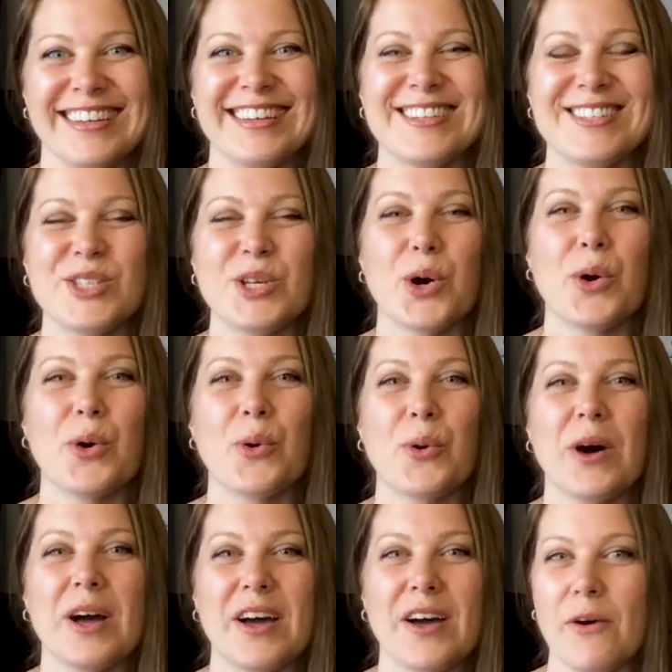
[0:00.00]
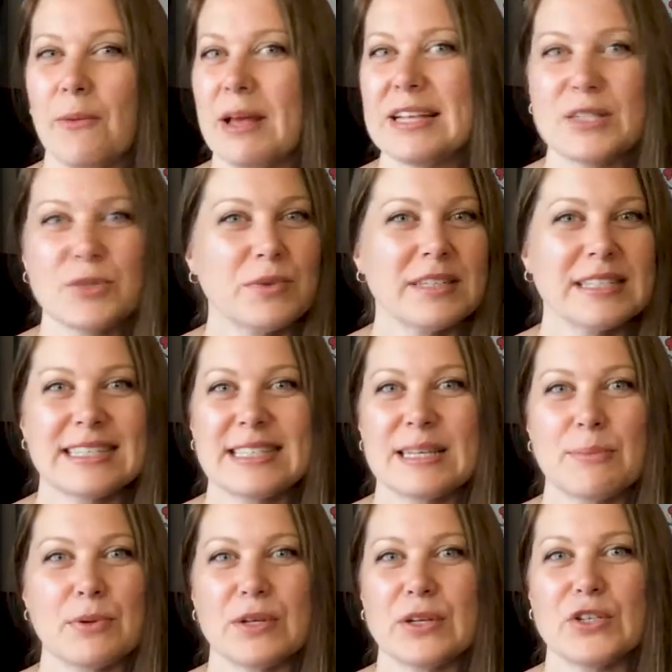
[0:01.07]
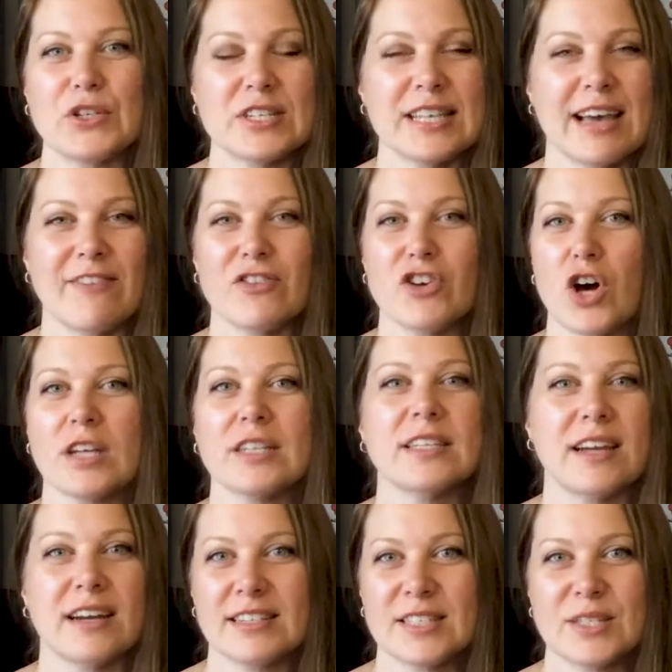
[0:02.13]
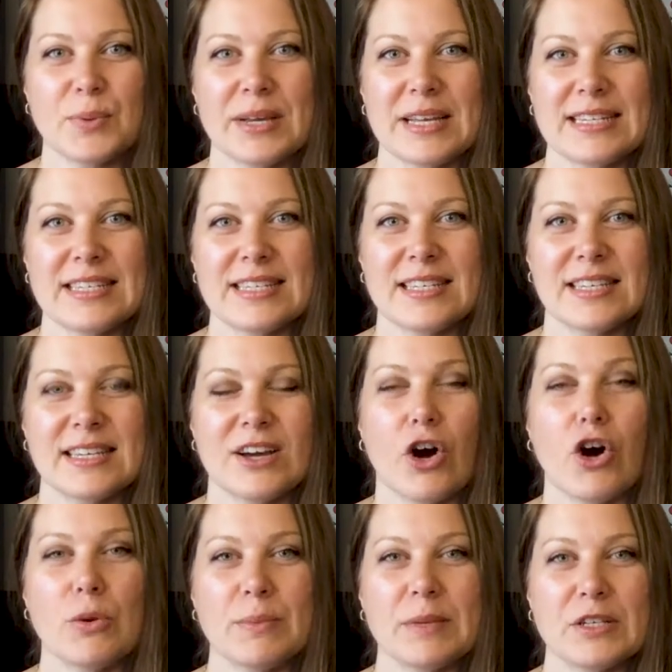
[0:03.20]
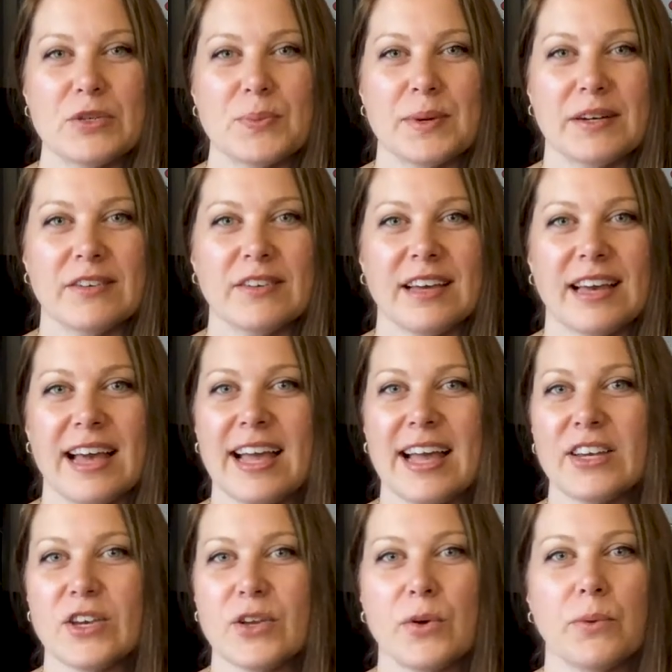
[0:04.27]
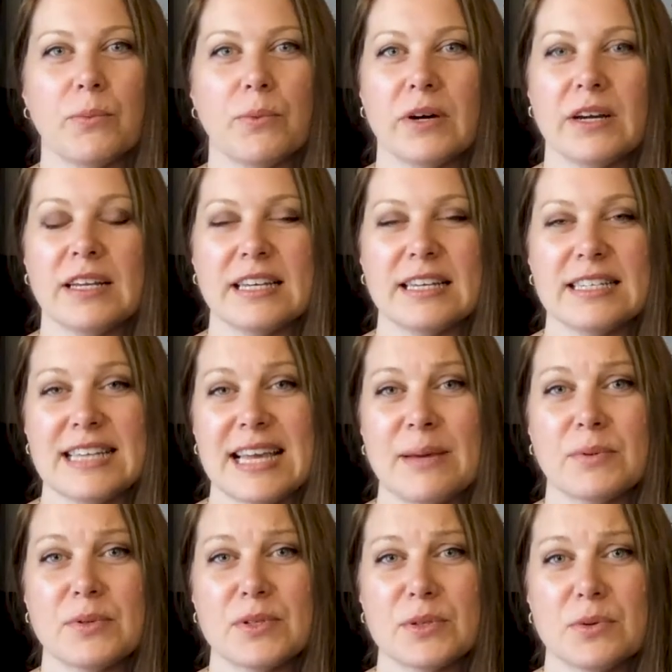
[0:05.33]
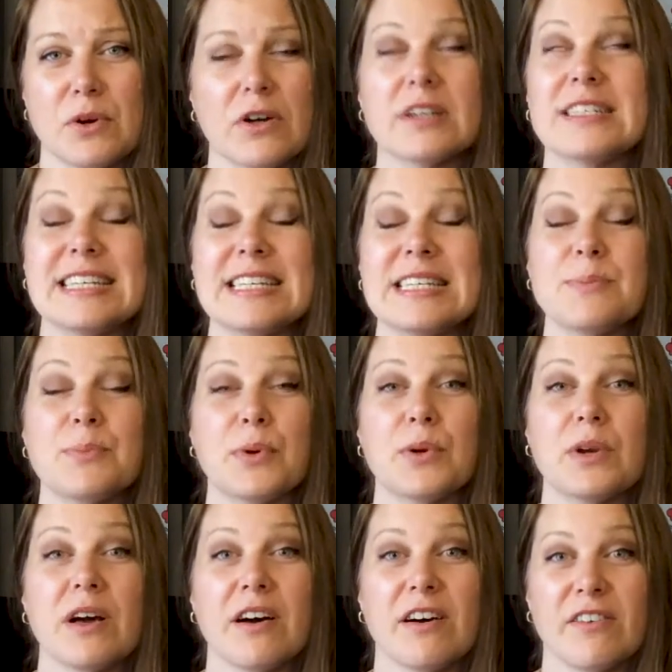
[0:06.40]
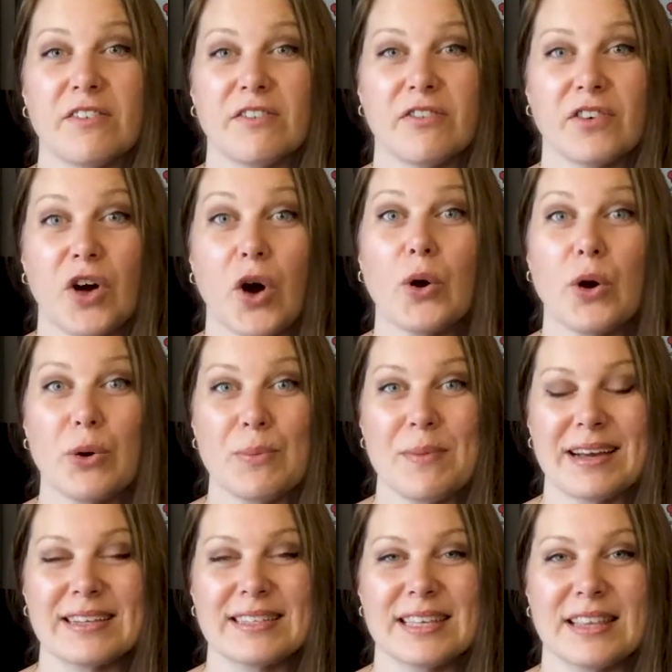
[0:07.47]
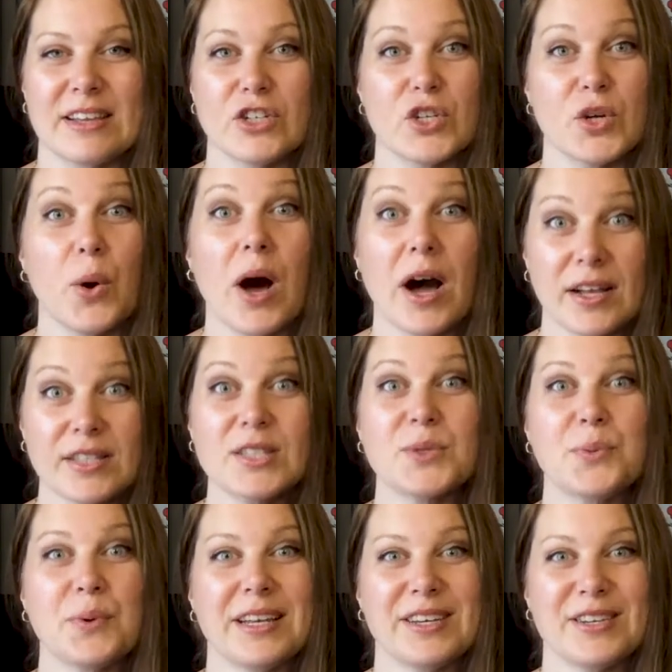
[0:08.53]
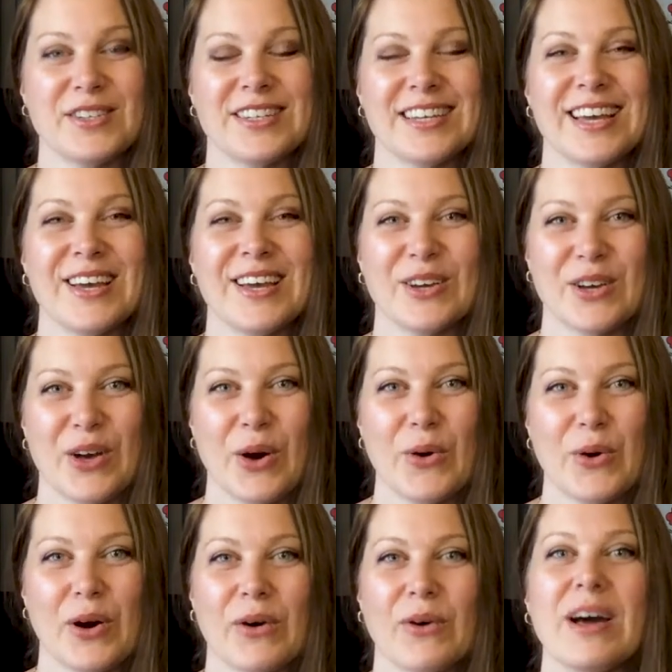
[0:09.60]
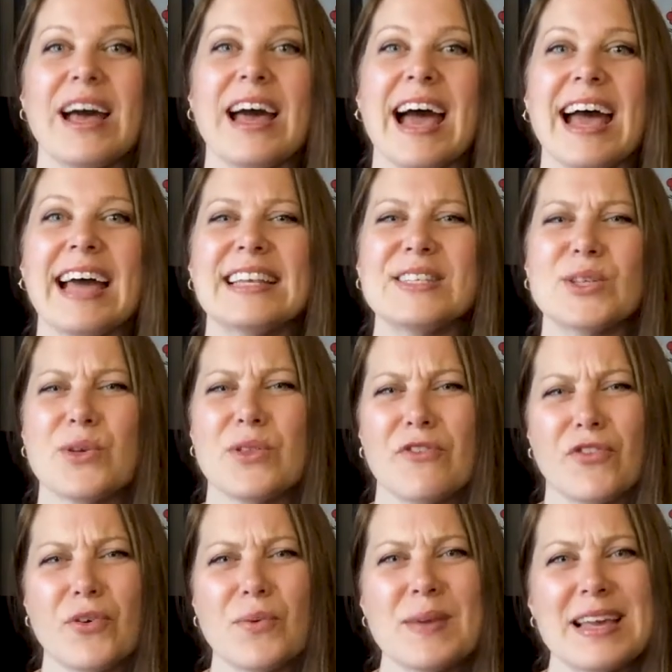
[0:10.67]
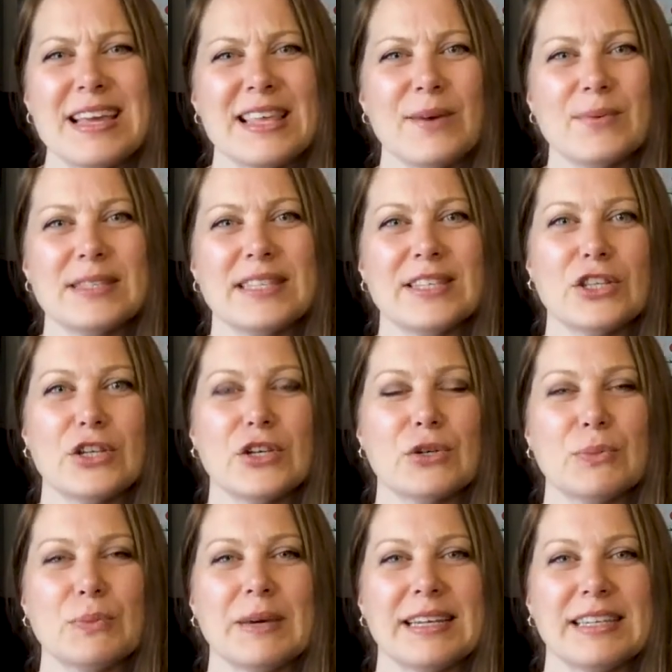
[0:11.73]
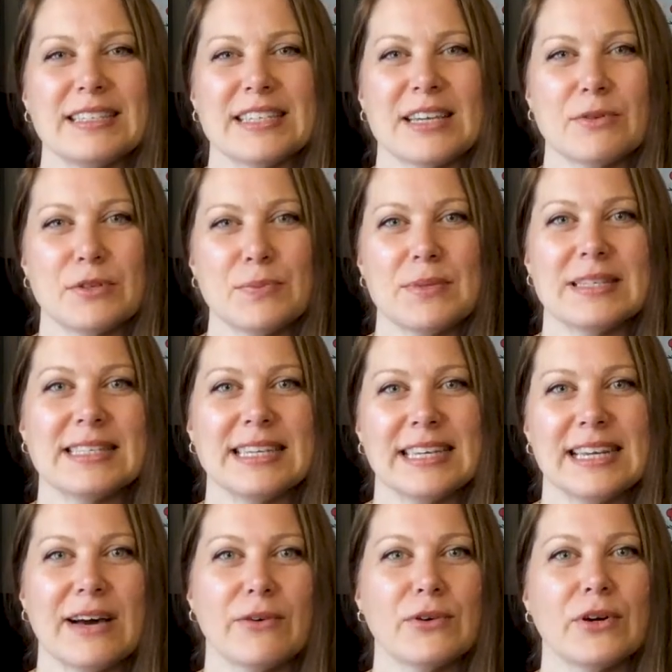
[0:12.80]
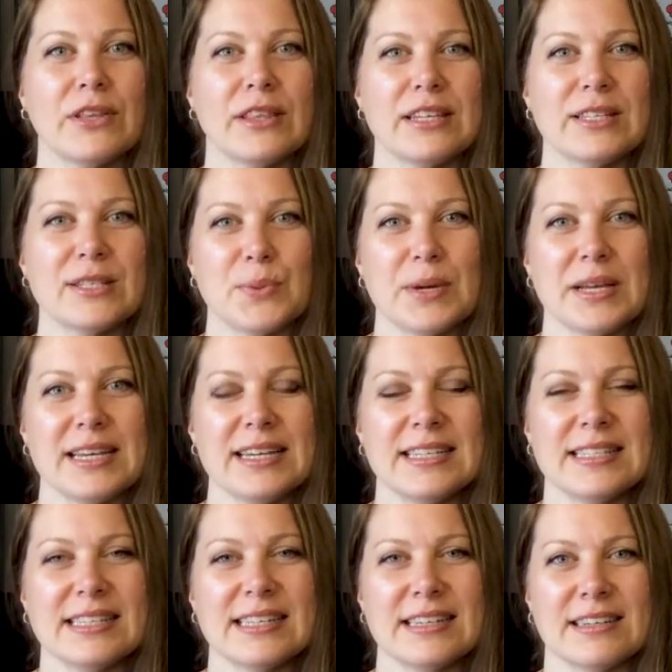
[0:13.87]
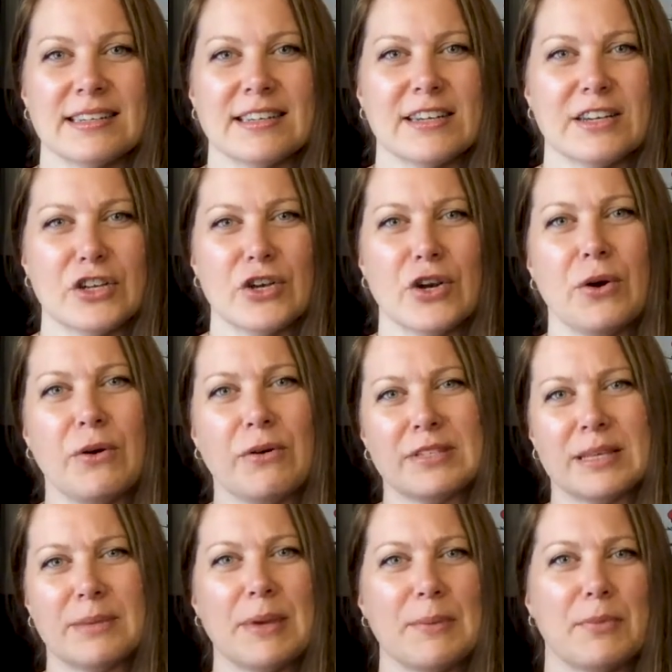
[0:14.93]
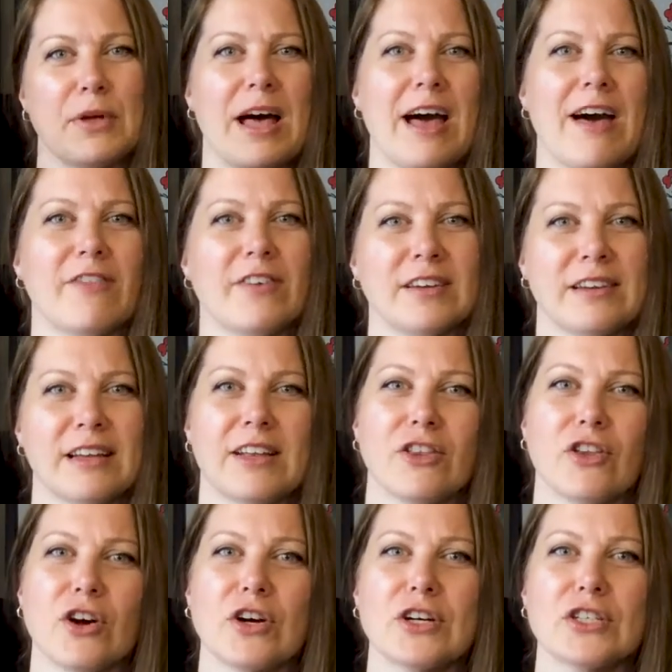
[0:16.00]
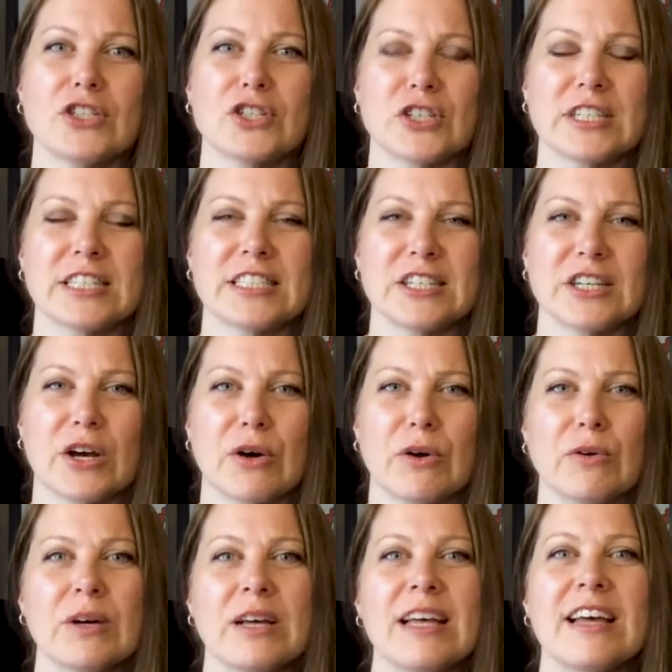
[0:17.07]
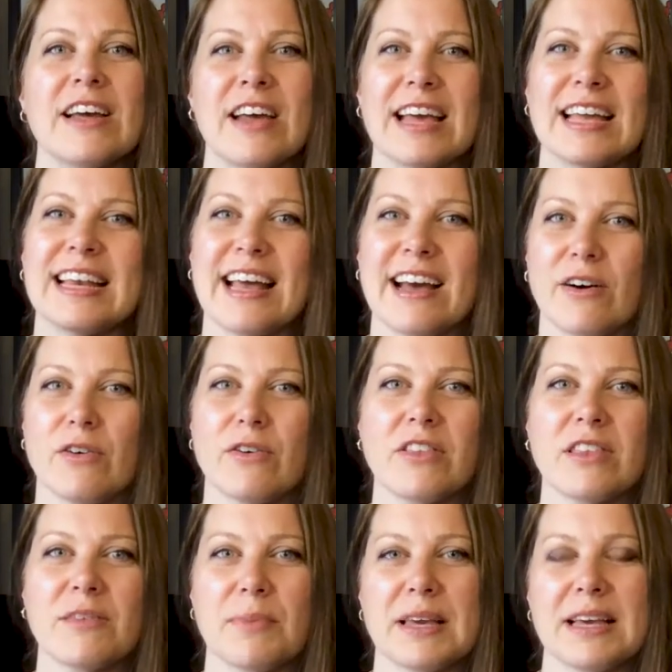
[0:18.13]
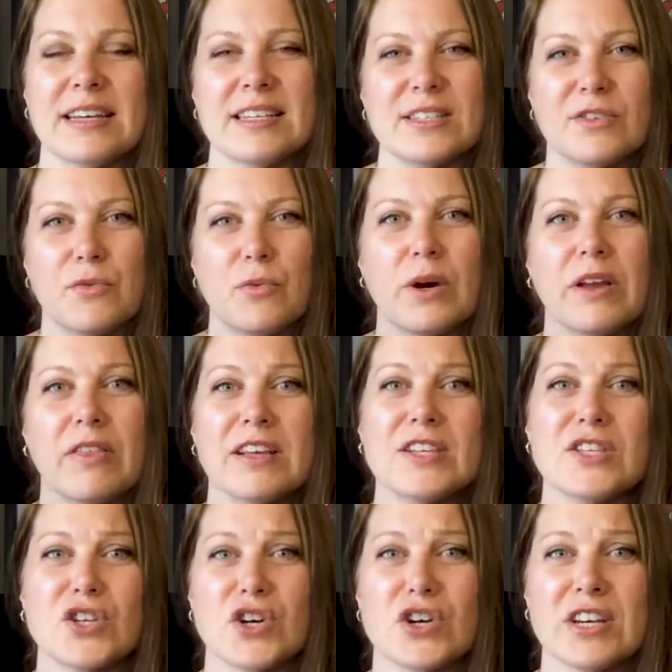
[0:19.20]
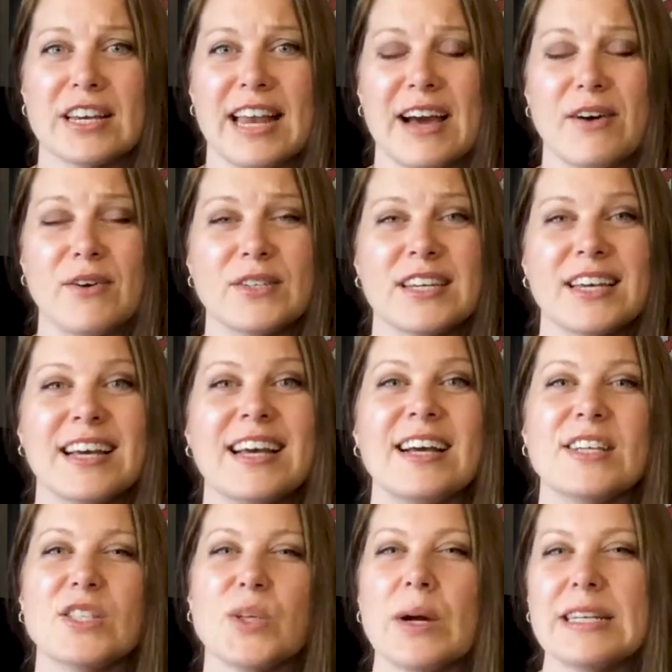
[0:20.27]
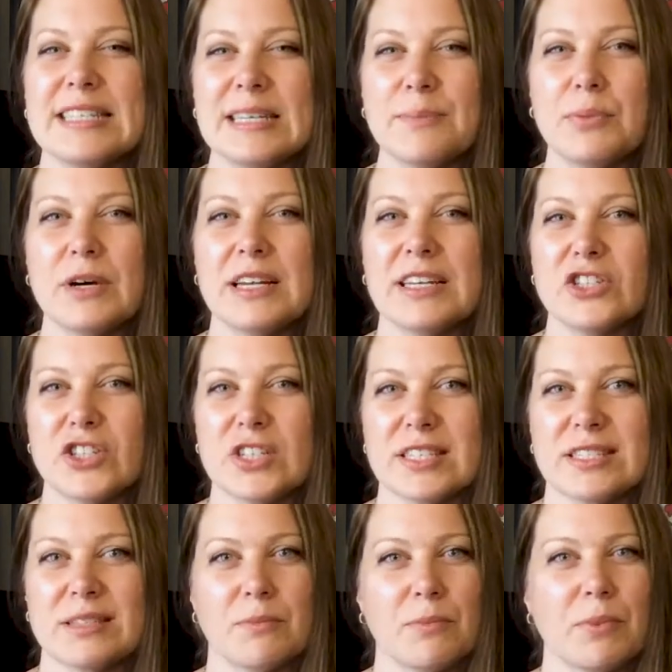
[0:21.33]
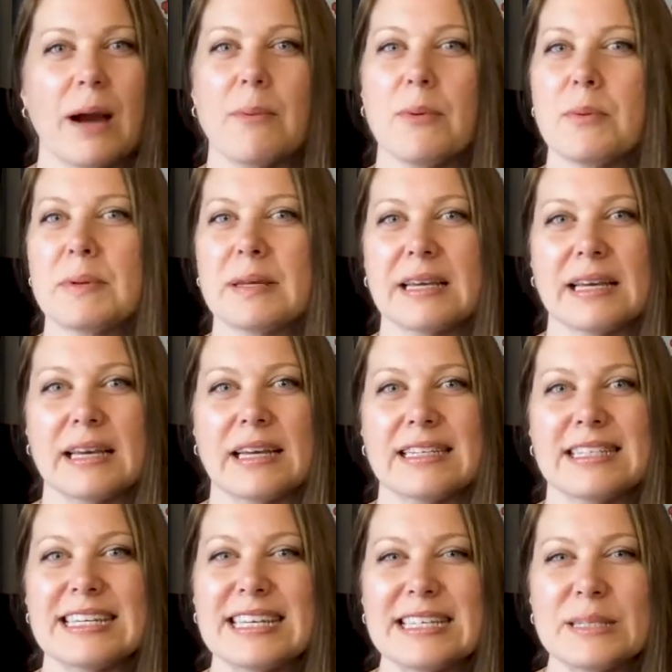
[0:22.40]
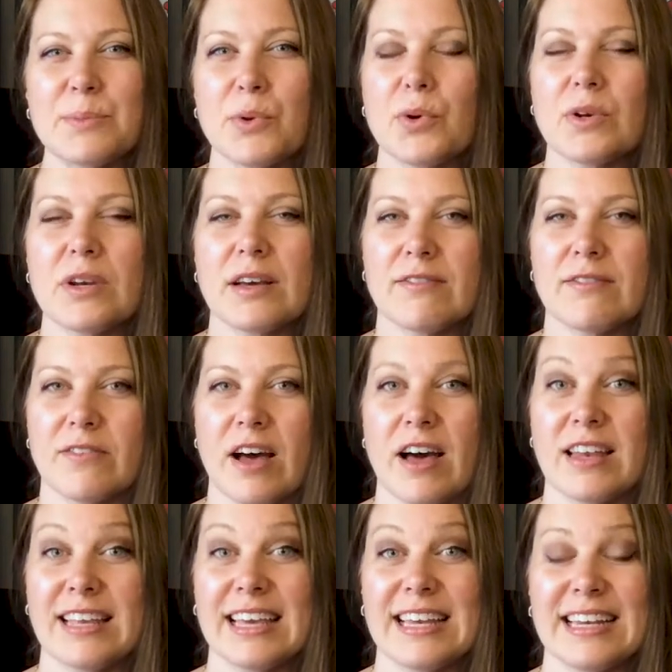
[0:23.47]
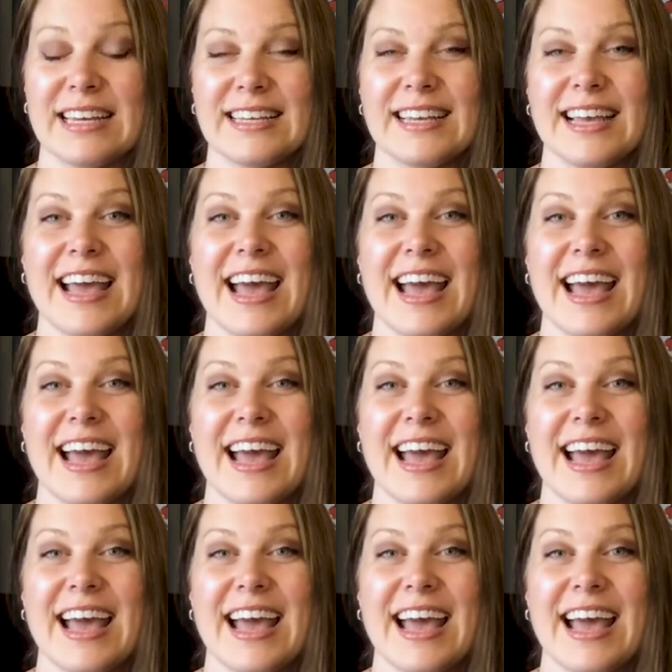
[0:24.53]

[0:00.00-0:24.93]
So it's really simple. You just have unsweetened almond milk and you put a tablespoon or a teaspoon of cocoa mix in there. So unsweetened cocoa. And so for me, that was a little bit, I was missing out on the sweetness. And, you know, some people have a longer journey to go in health because of where they started out. So I did put just probably a teaspoon of honey in it.